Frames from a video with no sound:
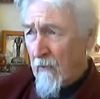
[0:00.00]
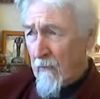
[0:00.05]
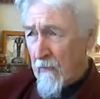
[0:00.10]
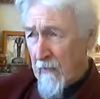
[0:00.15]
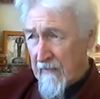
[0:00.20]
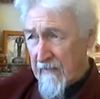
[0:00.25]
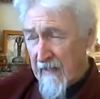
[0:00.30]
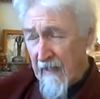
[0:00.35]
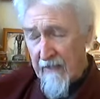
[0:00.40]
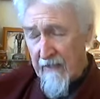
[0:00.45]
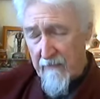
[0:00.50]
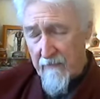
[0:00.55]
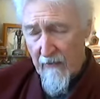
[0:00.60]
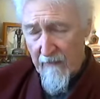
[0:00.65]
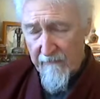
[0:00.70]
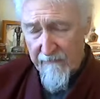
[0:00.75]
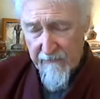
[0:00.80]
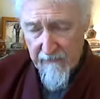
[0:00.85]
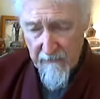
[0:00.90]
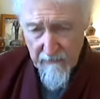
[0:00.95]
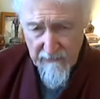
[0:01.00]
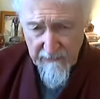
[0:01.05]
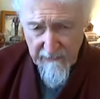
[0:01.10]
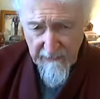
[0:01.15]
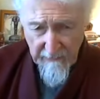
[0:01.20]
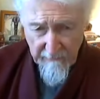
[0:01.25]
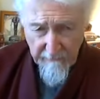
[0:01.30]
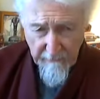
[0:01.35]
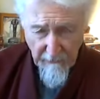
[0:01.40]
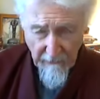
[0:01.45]
We take refuge in
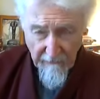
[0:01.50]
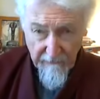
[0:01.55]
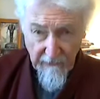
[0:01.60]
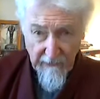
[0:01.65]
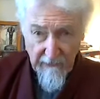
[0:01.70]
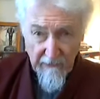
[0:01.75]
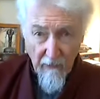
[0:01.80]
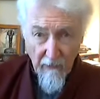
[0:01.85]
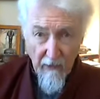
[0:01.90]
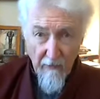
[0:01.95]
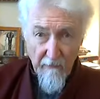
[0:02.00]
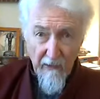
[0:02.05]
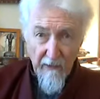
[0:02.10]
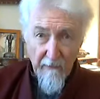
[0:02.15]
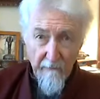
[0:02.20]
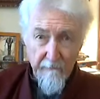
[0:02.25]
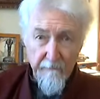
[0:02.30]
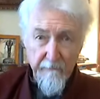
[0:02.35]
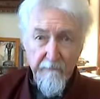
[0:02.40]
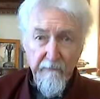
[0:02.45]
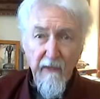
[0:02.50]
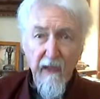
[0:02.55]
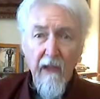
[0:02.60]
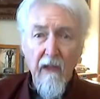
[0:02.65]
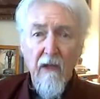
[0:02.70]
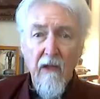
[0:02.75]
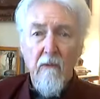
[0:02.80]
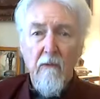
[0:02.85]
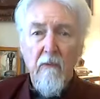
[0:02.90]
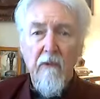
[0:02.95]
the perfect Dharma.
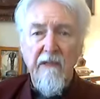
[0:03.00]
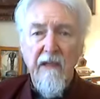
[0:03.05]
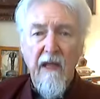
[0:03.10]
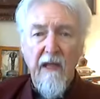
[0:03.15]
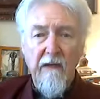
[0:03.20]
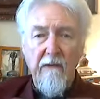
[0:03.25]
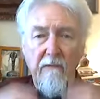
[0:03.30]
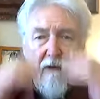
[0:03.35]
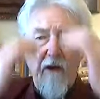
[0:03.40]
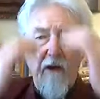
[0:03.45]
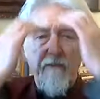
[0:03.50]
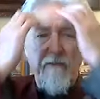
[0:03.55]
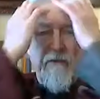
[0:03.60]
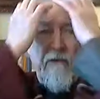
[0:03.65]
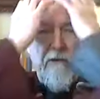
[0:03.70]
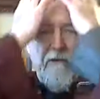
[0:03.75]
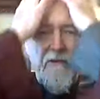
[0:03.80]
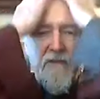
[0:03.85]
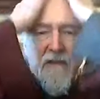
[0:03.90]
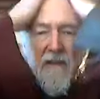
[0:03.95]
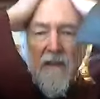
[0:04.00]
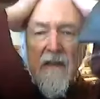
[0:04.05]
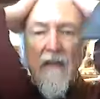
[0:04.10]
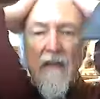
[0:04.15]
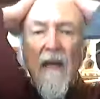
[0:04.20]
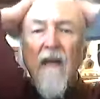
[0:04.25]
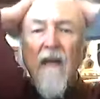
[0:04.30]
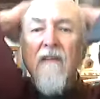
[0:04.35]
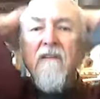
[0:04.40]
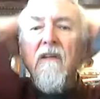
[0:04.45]
We take refuge in the
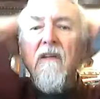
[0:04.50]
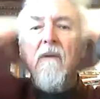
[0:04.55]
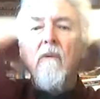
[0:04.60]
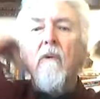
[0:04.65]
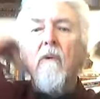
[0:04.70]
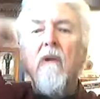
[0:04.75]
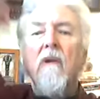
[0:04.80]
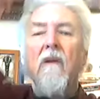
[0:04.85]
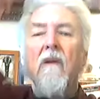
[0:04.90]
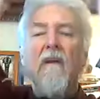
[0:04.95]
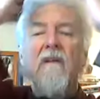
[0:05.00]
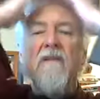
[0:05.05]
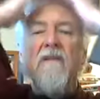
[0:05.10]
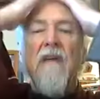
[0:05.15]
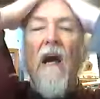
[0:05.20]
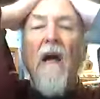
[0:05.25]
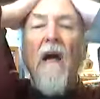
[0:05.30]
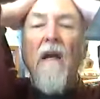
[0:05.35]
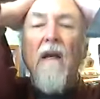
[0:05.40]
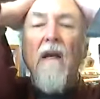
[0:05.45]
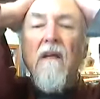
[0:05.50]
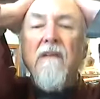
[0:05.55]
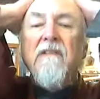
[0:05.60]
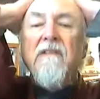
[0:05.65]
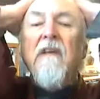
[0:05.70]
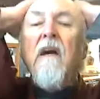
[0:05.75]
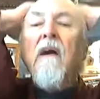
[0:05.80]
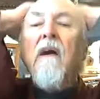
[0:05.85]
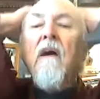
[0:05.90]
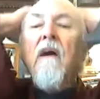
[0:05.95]
excellent order of the Sanghas.
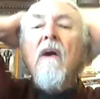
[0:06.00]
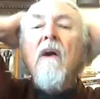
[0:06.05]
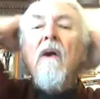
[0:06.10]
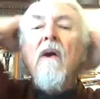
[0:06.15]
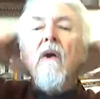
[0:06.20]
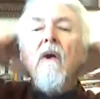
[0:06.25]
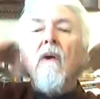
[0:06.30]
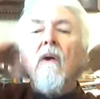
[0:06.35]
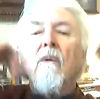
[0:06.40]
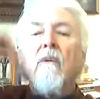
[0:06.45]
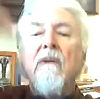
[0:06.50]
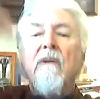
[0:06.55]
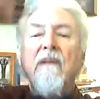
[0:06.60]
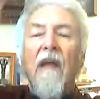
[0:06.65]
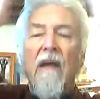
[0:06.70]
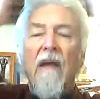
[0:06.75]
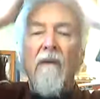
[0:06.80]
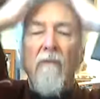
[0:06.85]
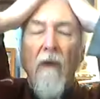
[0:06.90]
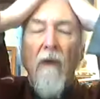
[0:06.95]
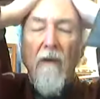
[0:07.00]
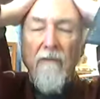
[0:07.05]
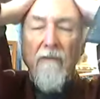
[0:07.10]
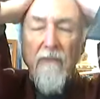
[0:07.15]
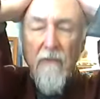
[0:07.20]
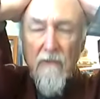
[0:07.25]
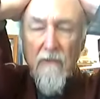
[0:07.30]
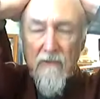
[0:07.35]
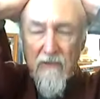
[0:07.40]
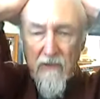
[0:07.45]
We take
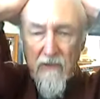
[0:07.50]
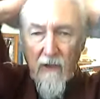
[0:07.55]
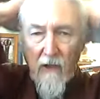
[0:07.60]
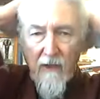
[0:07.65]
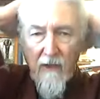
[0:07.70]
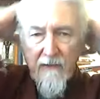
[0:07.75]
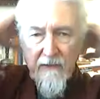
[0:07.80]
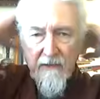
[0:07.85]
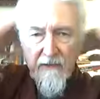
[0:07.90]
refuge in all the